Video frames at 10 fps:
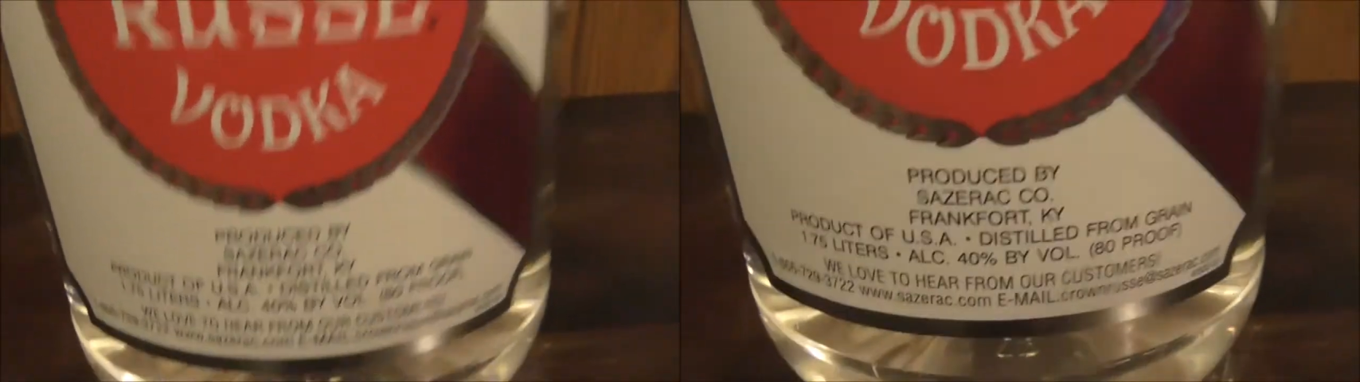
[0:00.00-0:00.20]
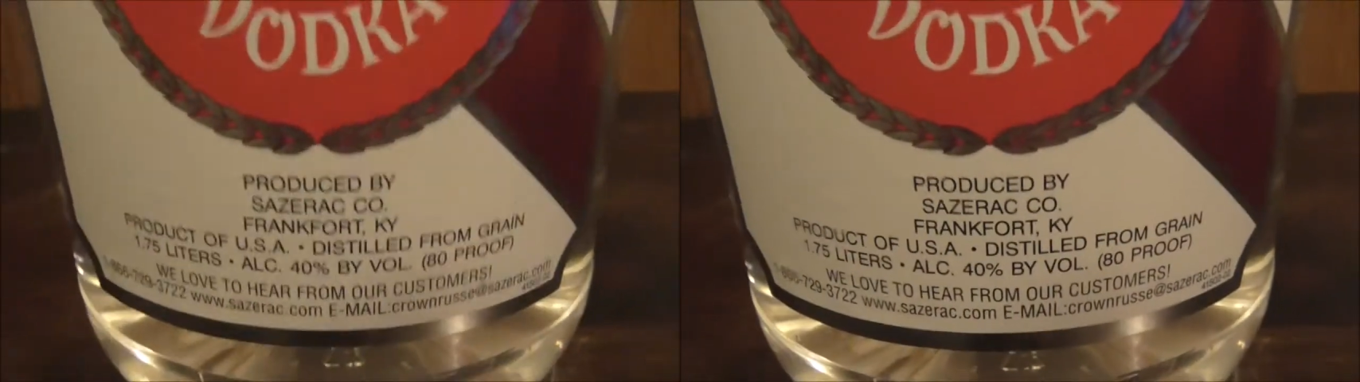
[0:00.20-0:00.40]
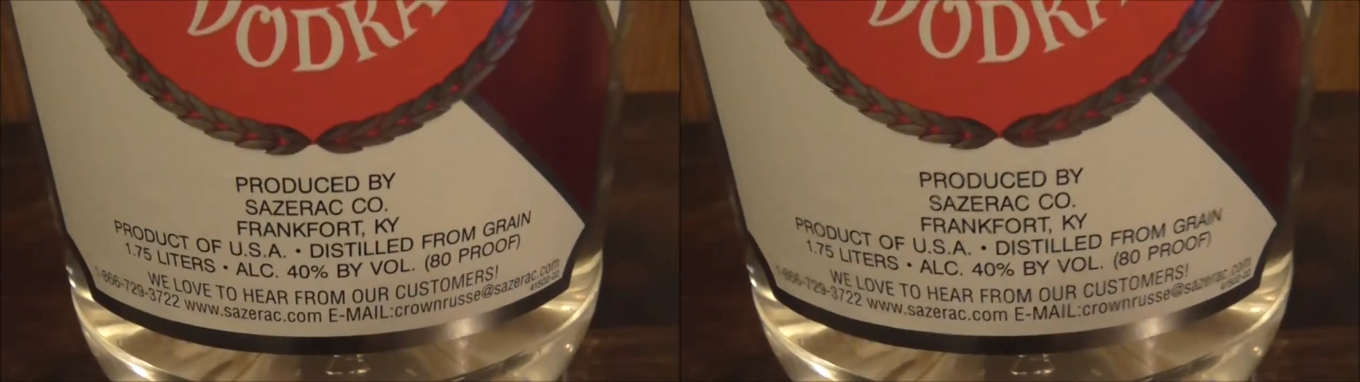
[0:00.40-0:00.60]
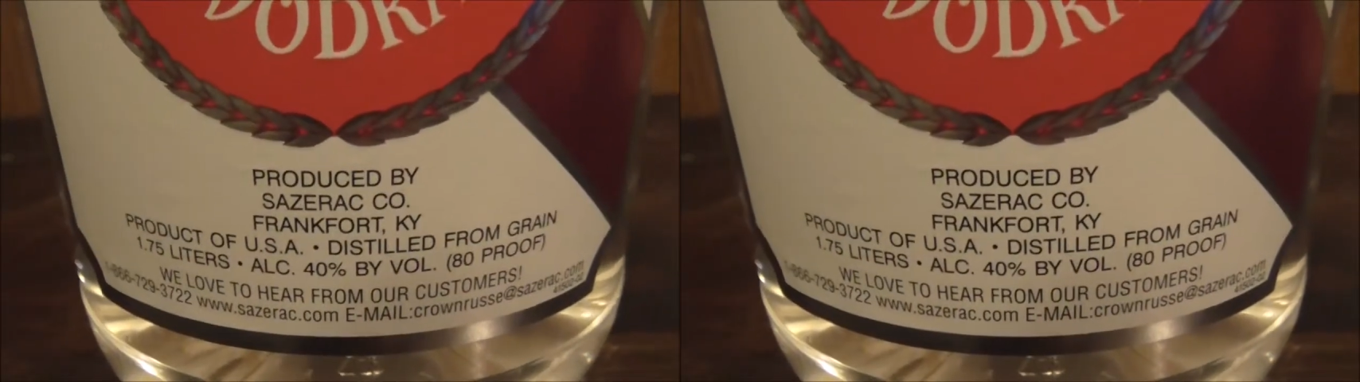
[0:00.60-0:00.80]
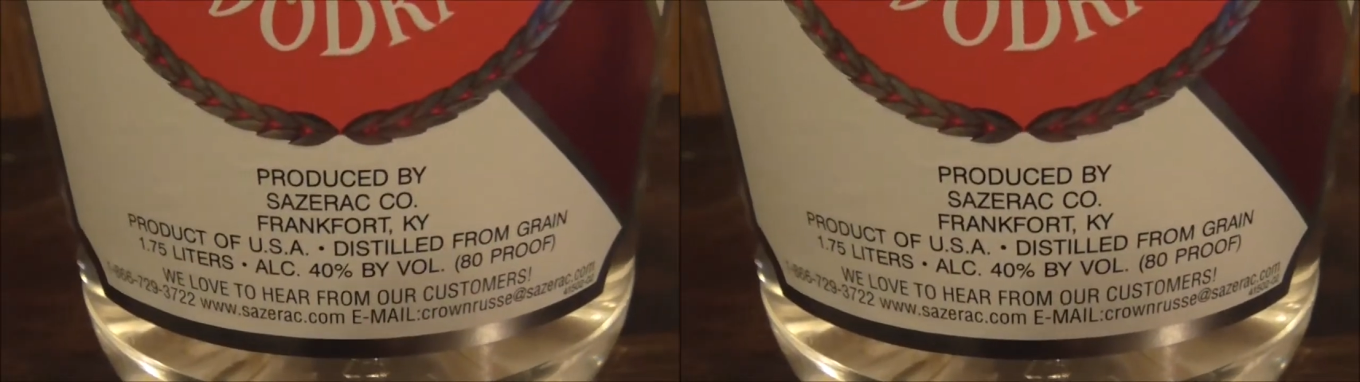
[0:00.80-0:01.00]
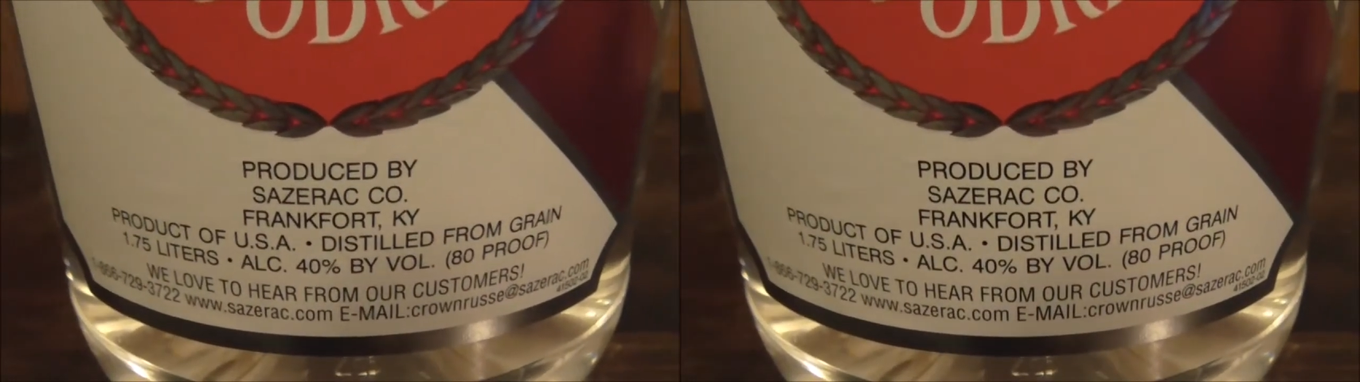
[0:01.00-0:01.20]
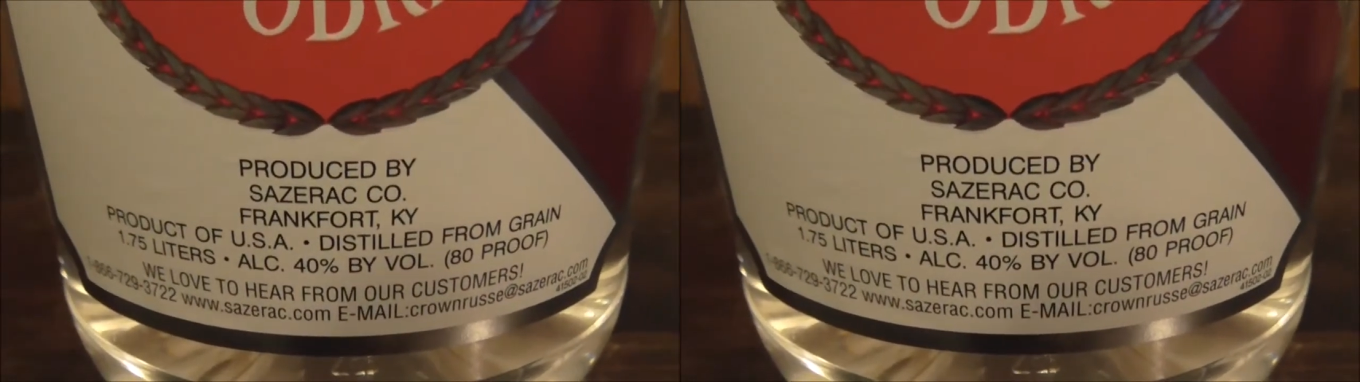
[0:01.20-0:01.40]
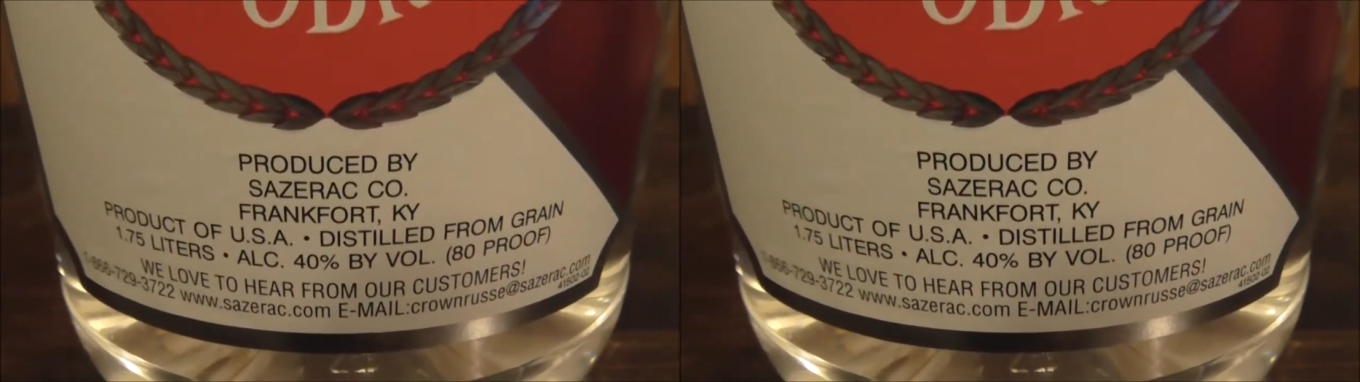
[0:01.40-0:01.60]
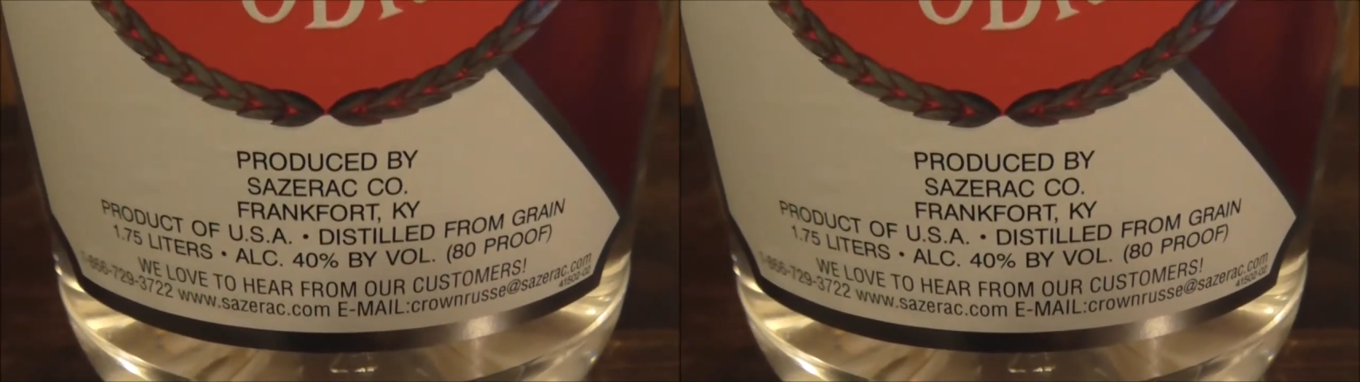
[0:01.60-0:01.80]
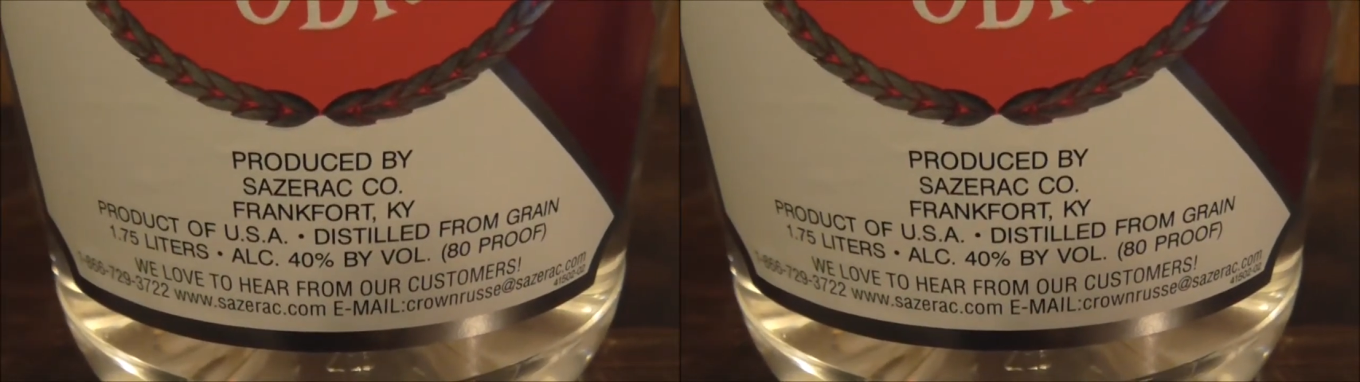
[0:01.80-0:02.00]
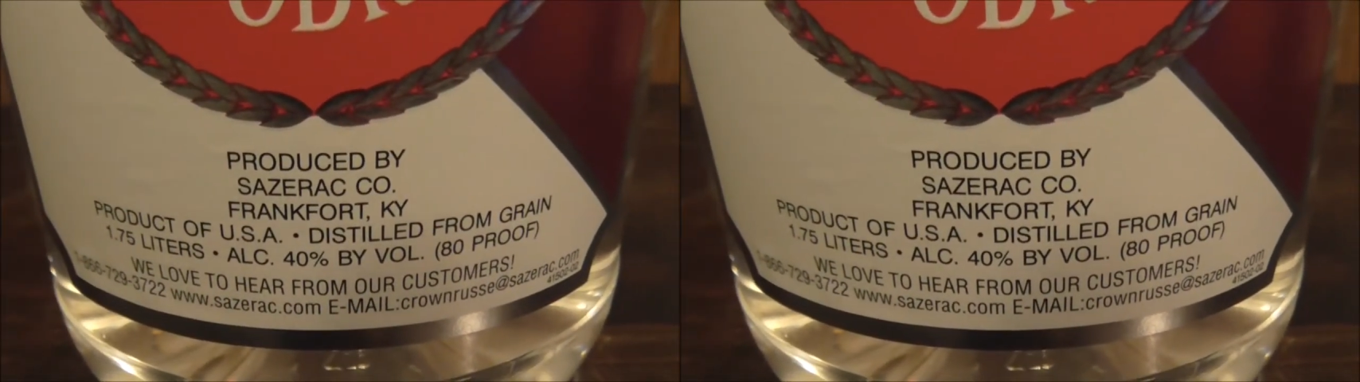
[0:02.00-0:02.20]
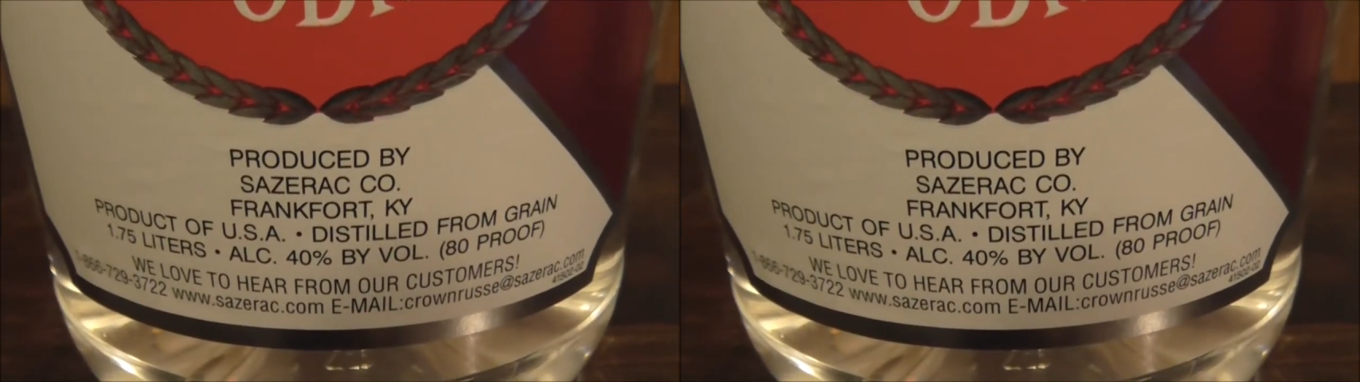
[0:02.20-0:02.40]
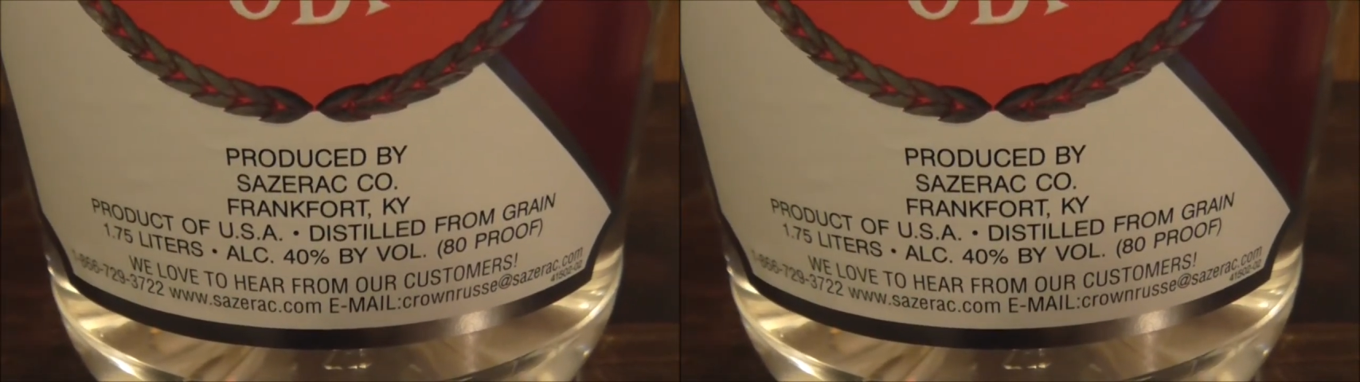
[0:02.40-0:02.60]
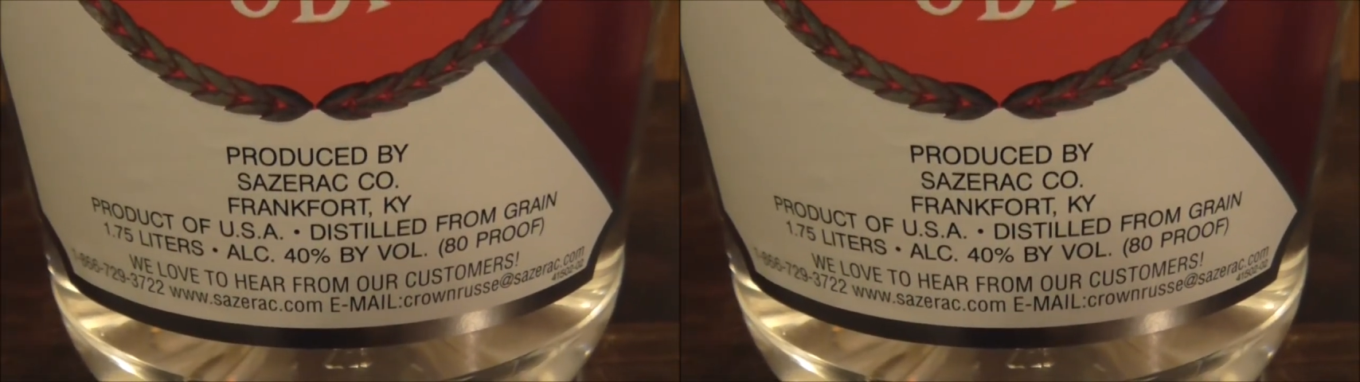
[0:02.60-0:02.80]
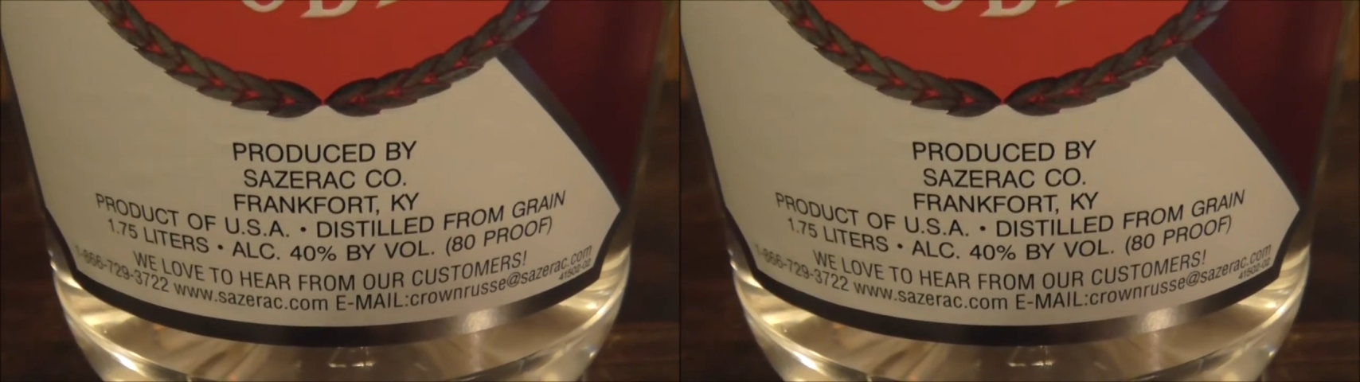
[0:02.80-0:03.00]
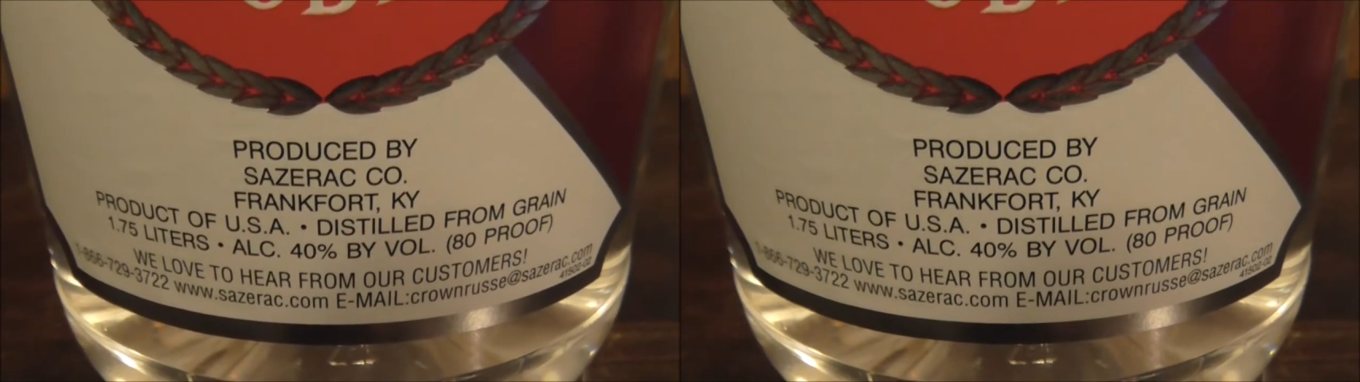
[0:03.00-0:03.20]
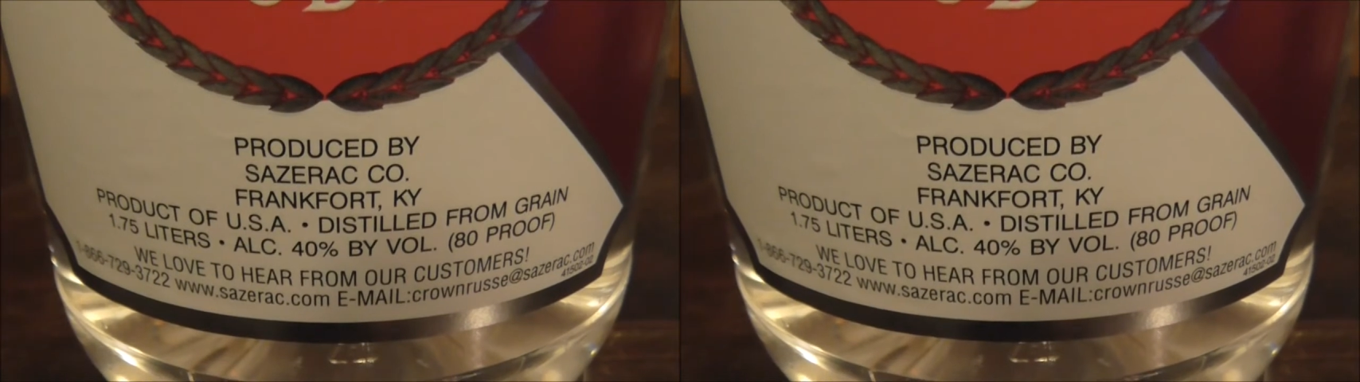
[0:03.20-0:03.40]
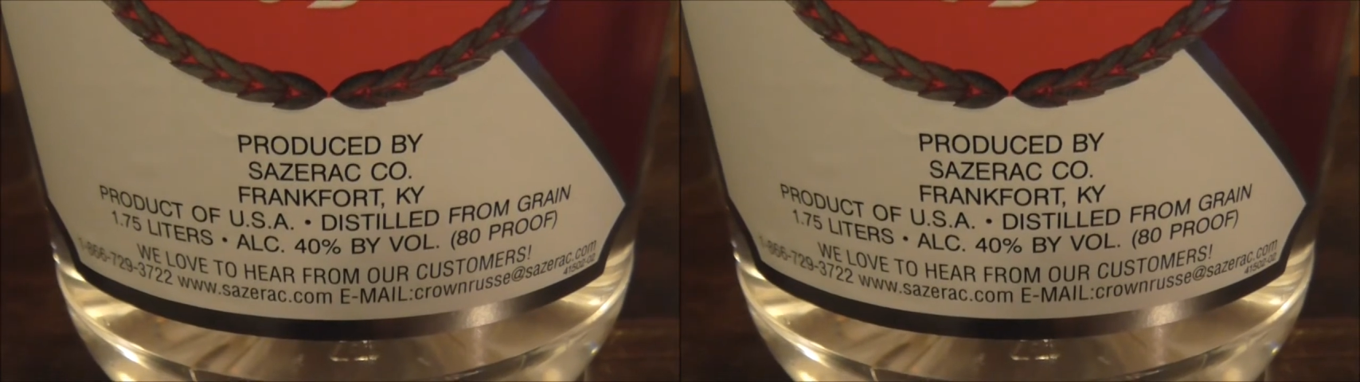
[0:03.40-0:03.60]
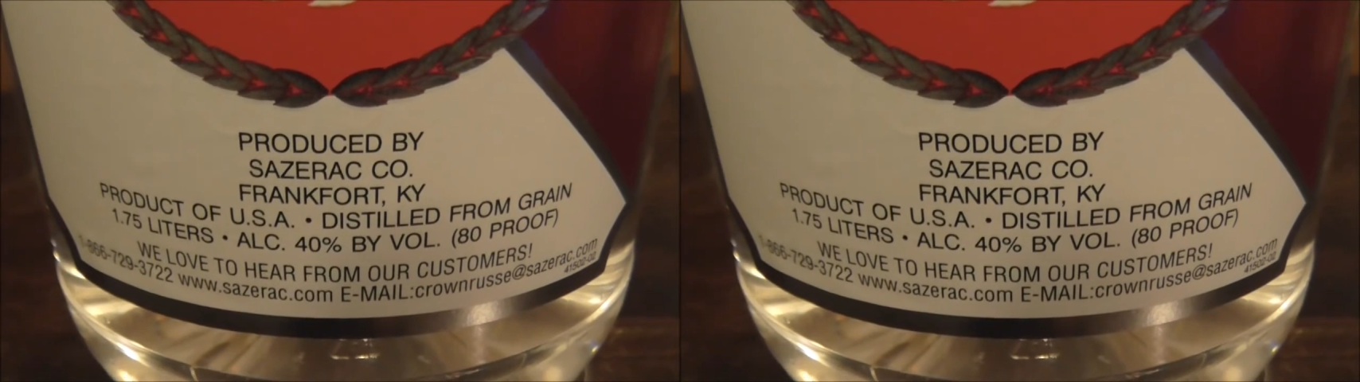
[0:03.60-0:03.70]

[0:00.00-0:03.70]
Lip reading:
Nobody's mouth can be seen.